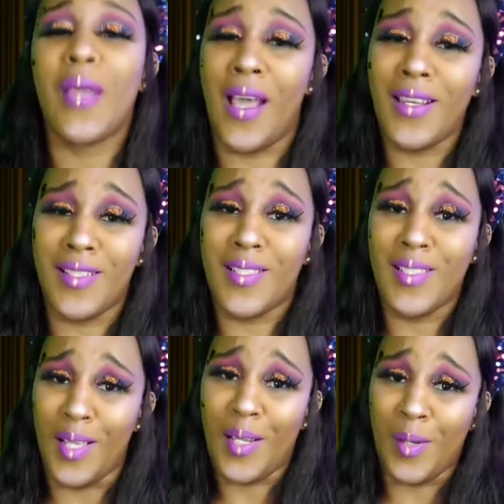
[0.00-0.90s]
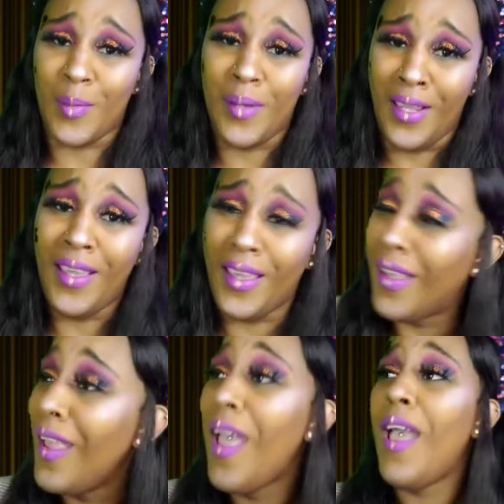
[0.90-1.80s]
you got a secret.
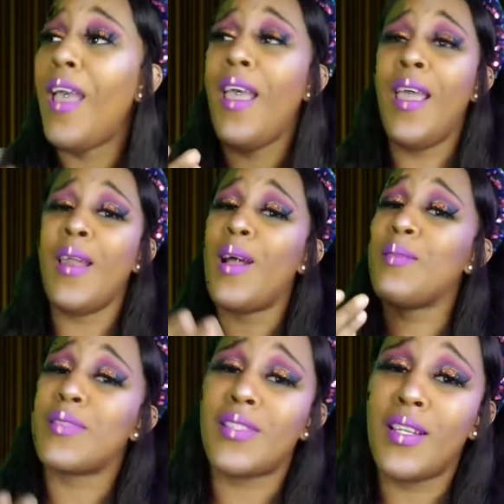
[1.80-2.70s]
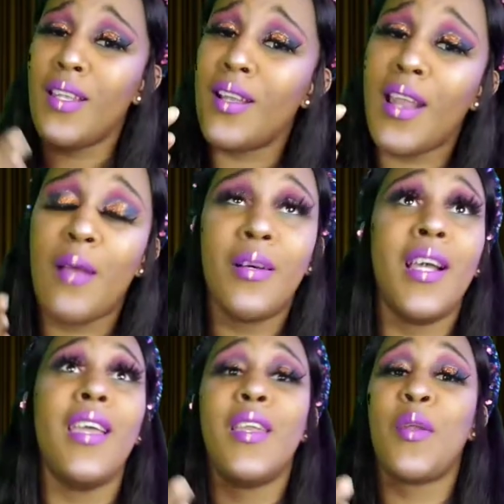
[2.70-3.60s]
and I'm sitting there like,
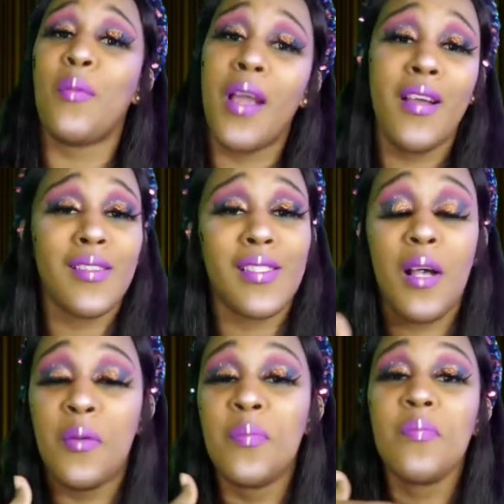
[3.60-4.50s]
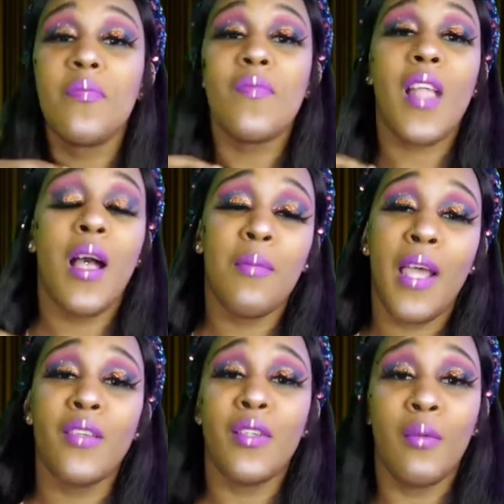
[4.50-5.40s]
what in the world? So I'm
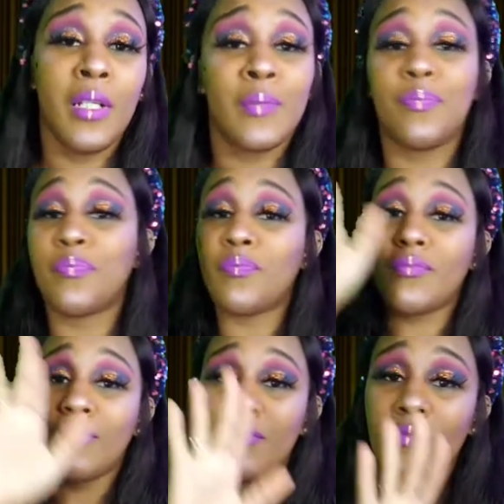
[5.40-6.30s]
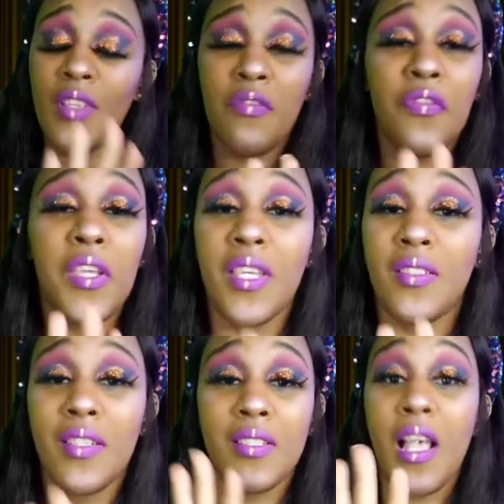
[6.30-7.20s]
like, you know what?
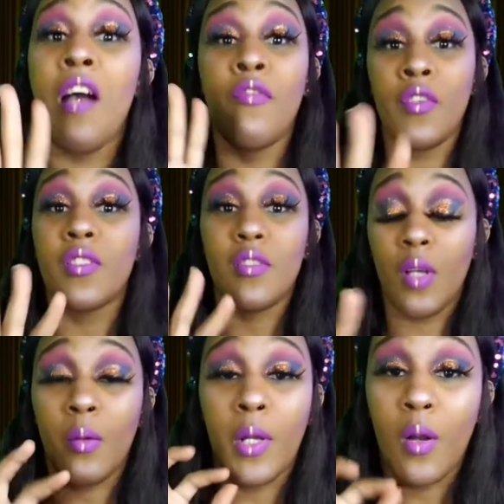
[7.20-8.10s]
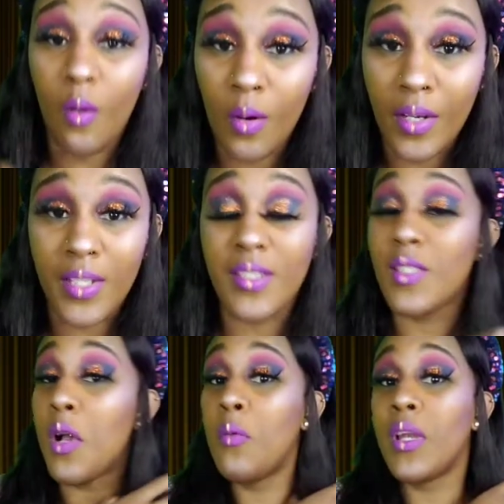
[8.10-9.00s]
Forget this. I'm finna start recording.
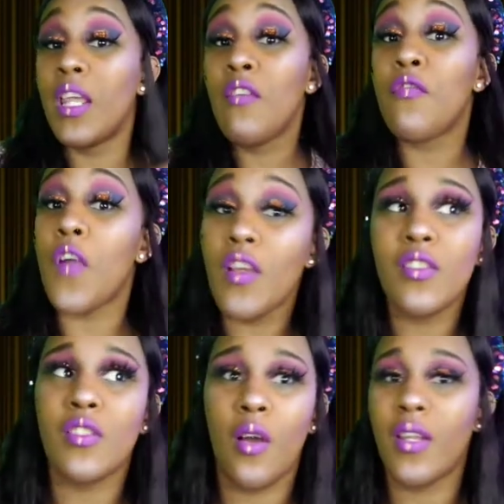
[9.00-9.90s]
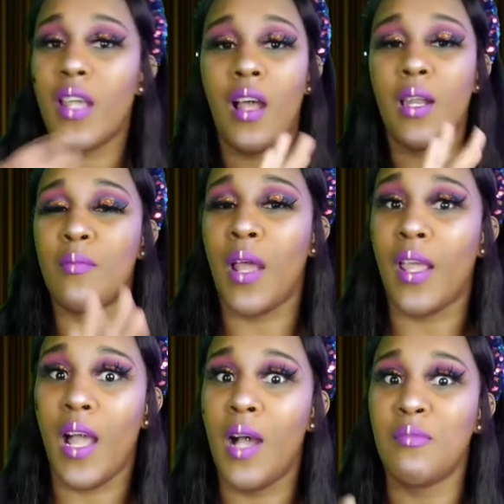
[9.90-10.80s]
So when he first started out, I'm
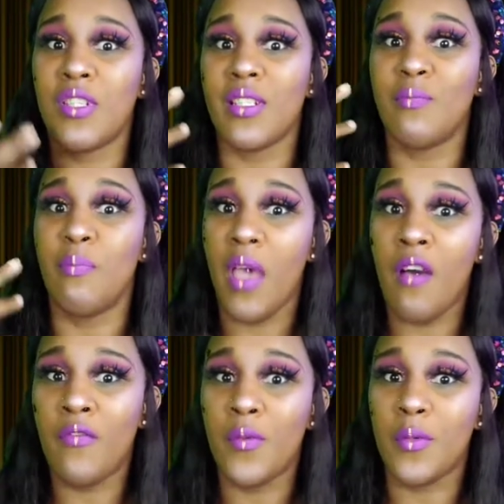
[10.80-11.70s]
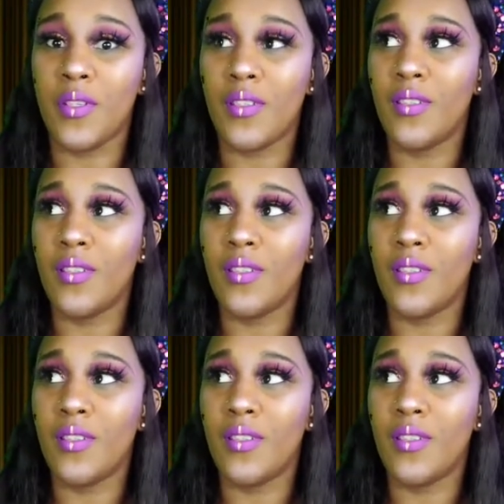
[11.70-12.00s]
like, I'm just baffled